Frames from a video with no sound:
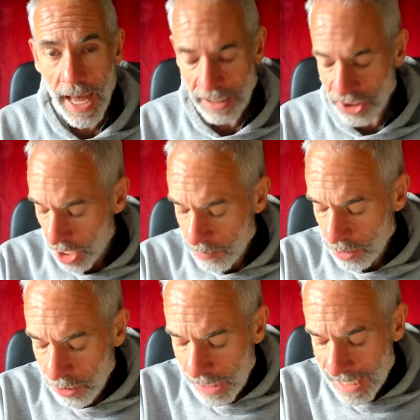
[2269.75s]
and so
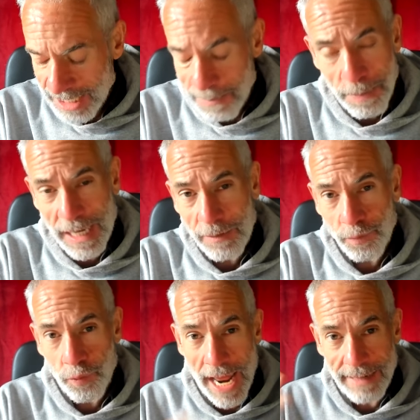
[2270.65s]
you get this big
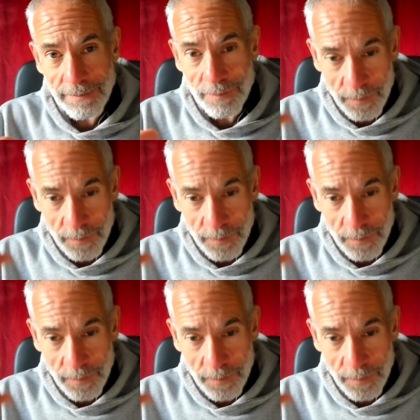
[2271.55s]
red.